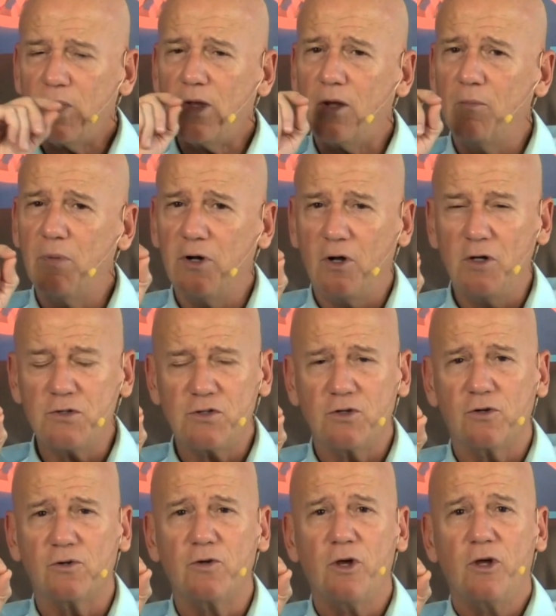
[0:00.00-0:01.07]
but
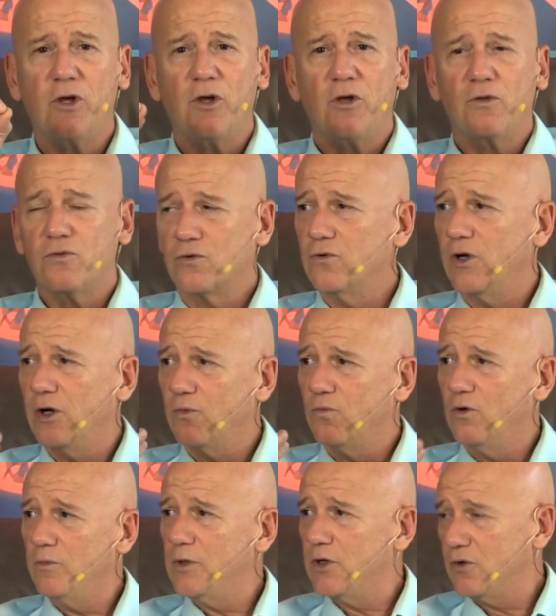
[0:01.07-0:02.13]
also through a
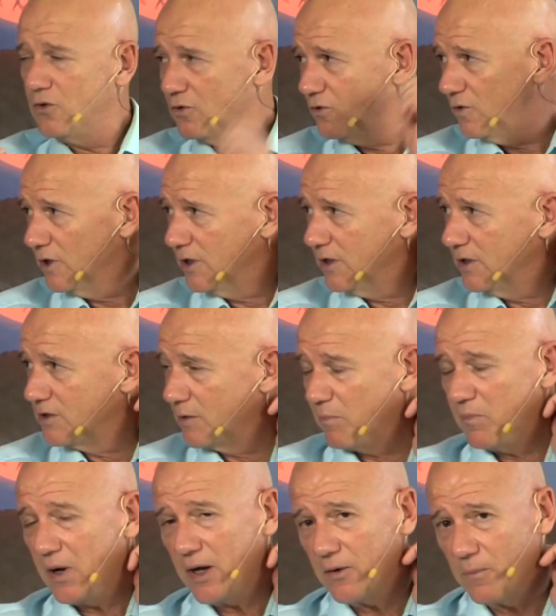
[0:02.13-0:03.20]
woman who is a
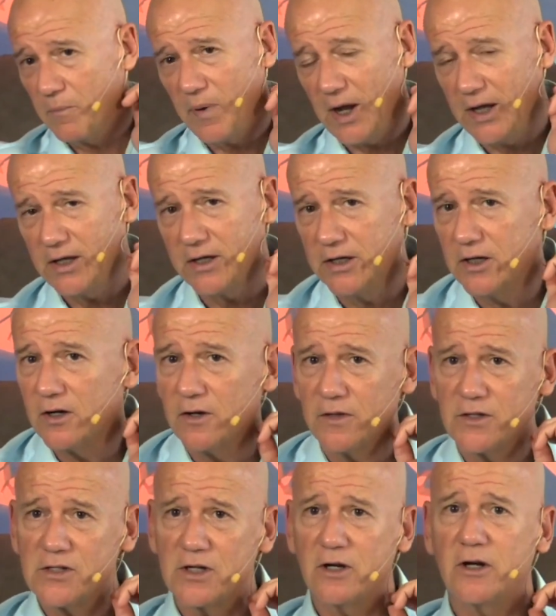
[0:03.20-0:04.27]
pioneer in
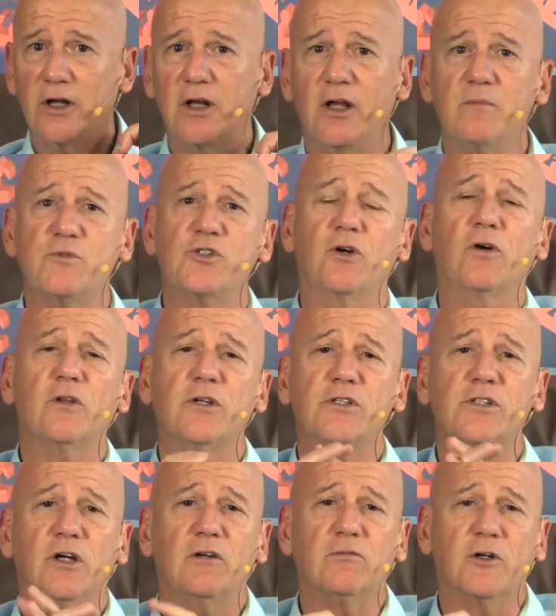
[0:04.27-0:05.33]
this area named Charlotte
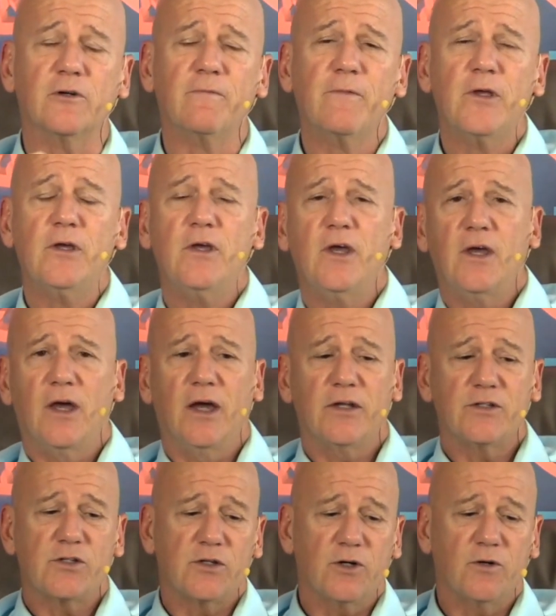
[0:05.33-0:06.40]
Selber.
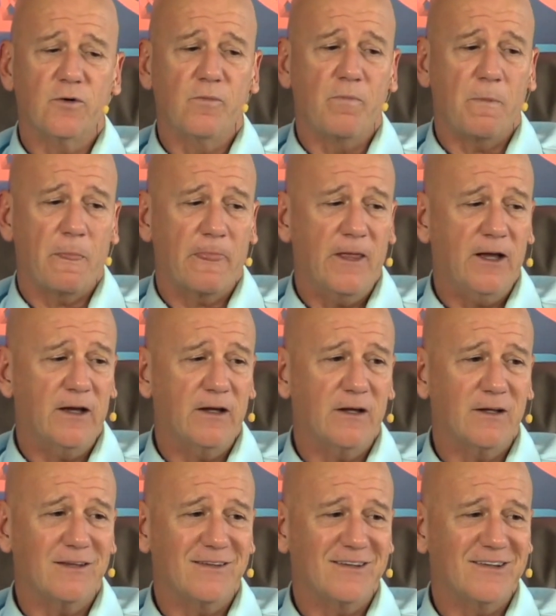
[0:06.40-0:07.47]
And so
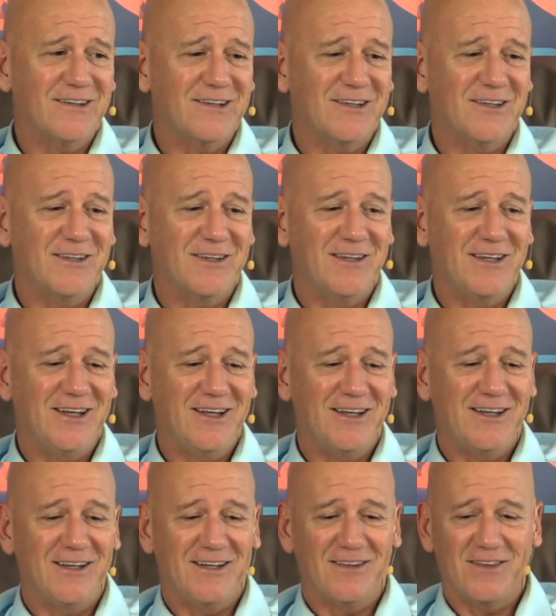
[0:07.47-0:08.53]

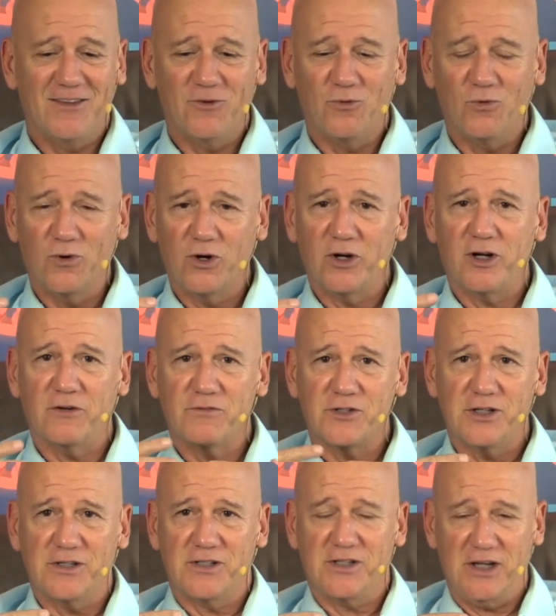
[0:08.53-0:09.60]
the work of
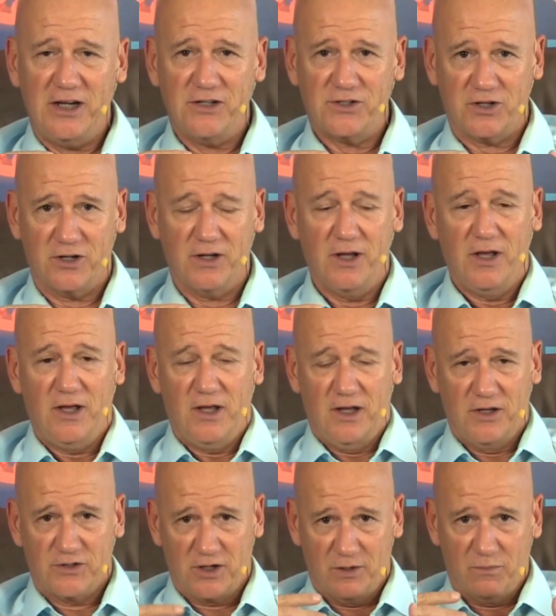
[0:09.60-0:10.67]
sensation
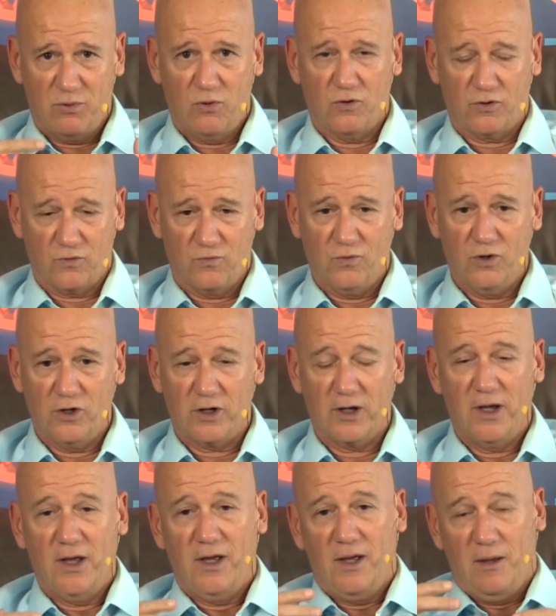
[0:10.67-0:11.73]
is an important work,
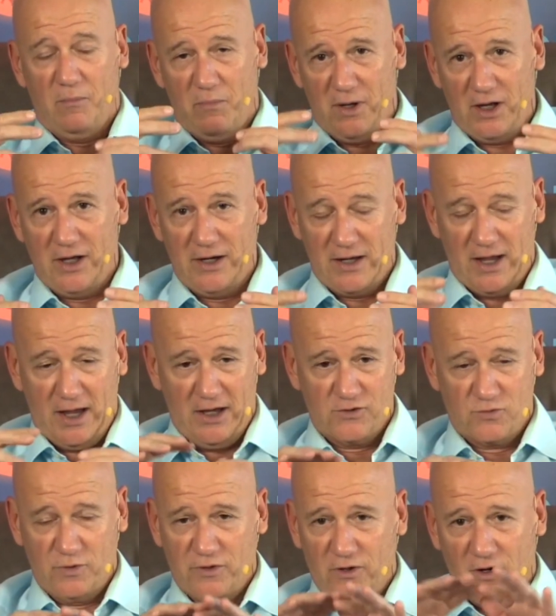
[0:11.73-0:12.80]
but as
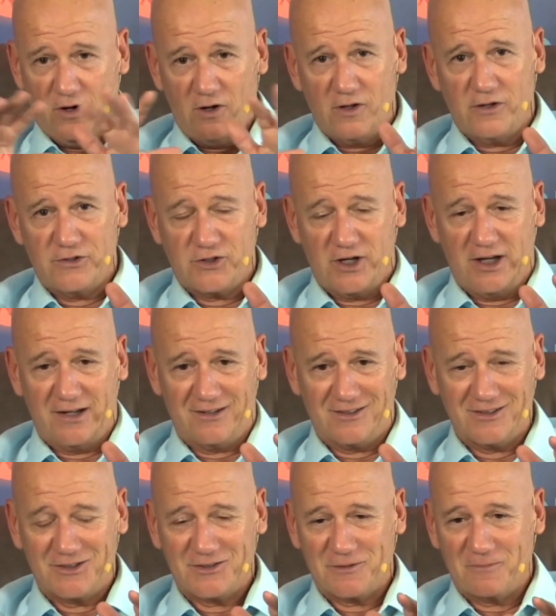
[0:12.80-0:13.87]
with all the
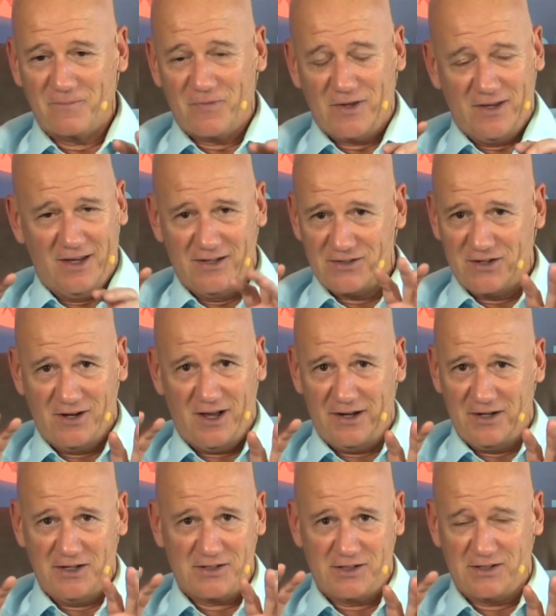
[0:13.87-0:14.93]
channels, it's not
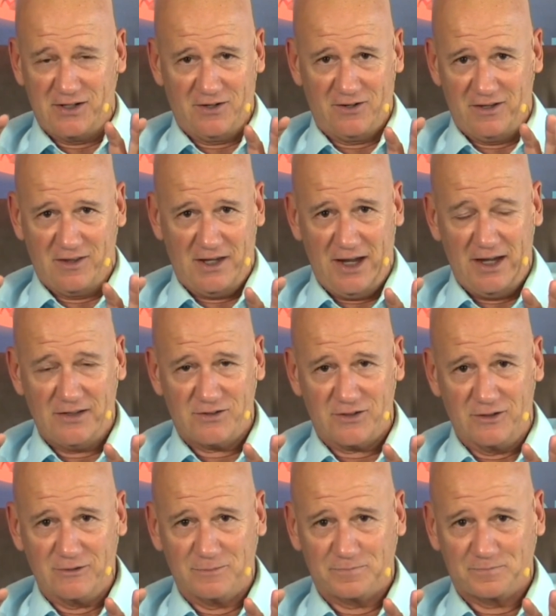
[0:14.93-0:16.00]
necessarily the answer.